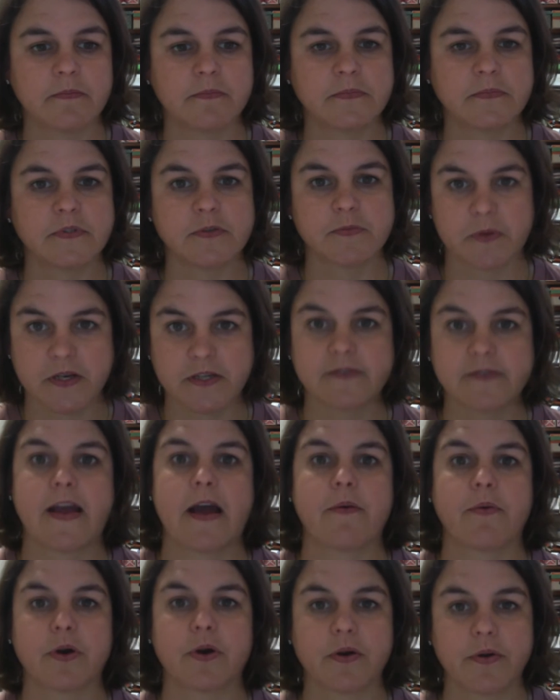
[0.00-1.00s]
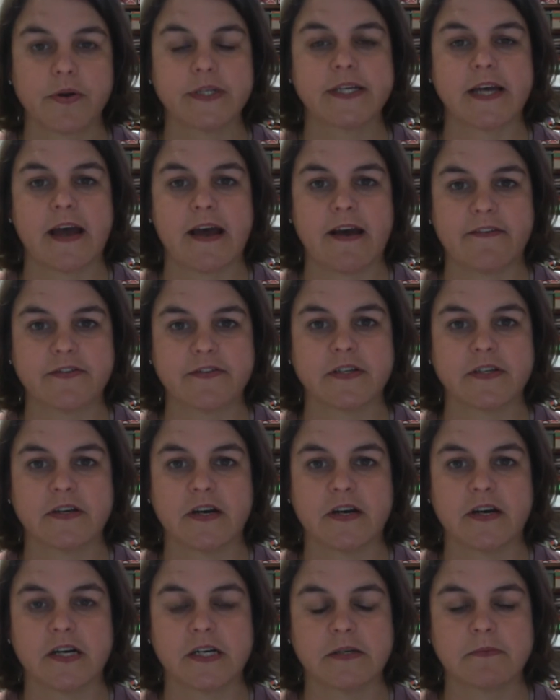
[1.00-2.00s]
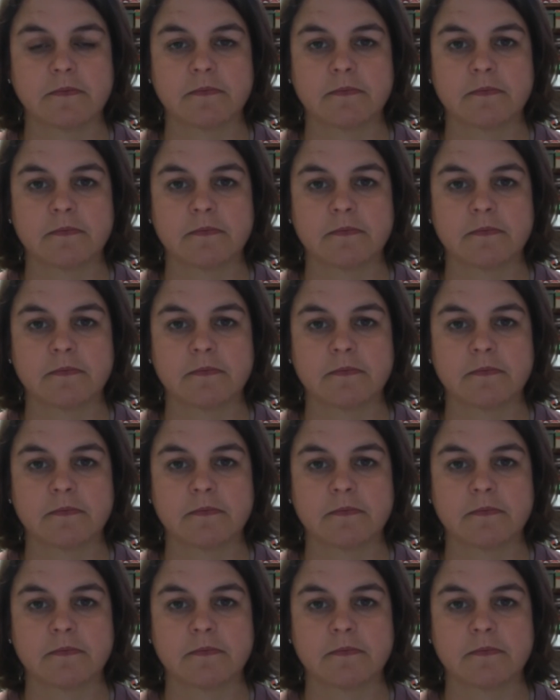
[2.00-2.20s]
Just because of how we're going to have to